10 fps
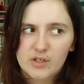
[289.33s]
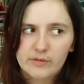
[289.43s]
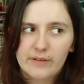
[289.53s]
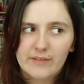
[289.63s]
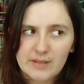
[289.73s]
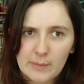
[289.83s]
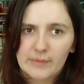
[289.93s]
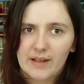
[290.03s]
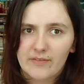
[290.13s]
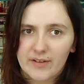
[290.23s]
So when I went to
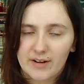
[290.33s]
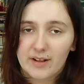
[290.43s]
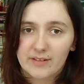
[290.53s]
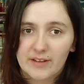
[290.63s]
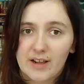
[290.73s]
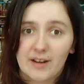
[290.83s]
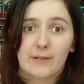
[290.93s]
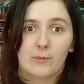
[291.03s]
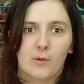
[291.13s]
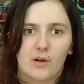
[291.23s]
put that there, they kind
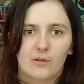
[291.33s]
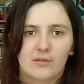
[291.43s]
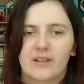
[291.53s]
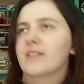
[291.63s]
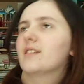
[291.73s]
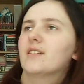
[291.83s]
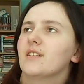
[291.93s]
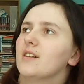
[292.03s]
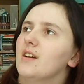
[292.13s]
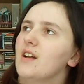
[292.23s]
of whoa.
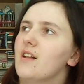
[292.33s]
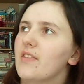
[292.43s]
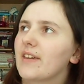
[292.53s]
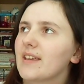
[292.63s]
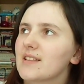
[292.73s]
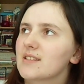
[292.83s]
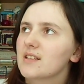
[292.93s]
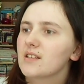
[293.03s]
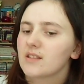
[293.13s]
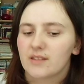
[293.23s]
Thing is,
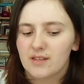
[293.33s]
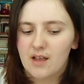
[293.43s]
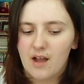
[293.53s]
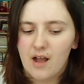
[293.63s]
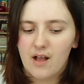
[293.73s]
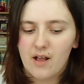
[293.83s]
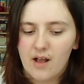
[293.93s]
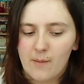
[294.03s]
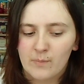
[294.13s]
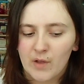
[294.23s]

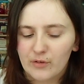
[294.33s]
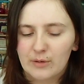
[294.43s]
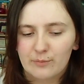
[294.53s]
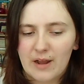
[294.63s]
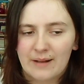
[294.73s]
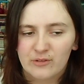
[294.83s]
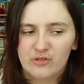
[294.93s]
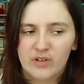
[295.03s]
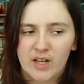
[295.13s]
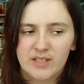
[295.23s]
I'm not trying to brag. I'm
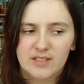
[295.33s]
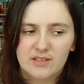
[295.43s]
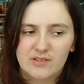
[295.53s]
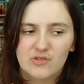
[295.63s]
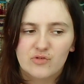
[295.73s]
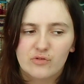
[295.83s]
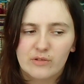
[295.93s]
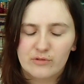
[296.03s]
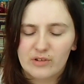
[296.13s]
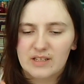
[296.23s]
just trying
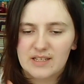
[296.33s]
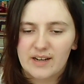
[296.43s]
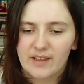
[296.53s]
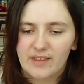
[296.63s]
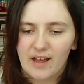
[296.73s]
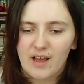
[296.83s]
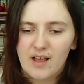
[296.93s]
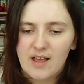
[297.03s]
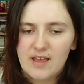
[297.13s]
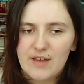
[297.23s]
to say that
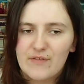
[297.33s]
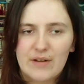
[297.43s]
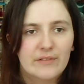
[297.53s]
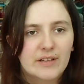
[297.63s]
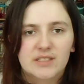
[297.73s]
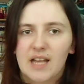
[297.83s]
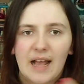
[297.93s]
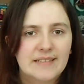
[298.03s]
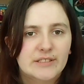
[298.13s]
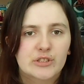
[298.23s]
if anyone else
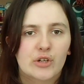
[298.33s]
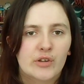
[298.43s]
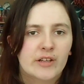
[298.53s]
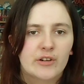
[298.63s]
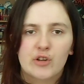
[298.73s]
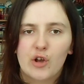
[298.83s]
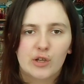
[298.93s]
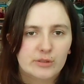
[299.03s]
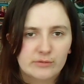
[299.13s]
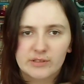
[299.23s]
has dystonia or
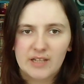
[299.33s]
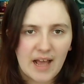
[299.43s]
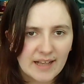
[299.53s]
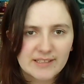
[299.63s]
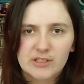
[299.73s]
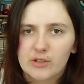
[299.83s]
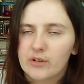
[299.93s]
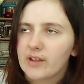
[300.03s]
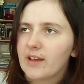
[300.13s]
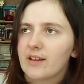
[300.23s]
knows someone that has
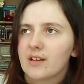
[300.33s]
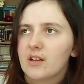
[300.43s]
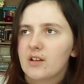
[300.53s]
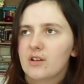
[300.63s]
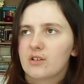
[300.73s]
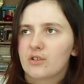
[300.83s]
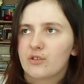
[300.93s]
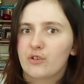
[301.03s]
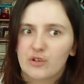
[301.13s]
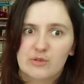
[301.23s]
dystonia,
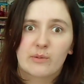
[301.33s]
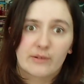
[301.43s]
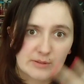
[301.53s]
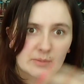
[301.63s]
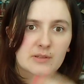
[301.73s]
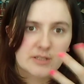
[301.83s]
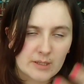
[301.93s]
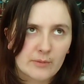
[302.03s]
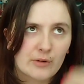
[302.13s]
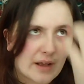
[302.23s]
or know
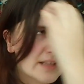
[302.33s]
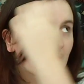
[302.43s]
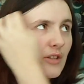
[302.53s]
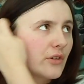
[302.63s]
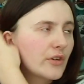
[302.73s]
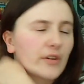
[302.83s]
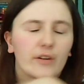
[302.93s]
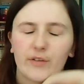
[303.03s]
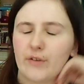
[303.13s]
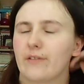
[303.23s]
someone has dystonia,
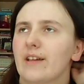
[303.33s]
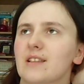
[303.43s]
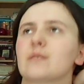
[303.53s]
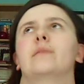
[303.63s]
or if you relate to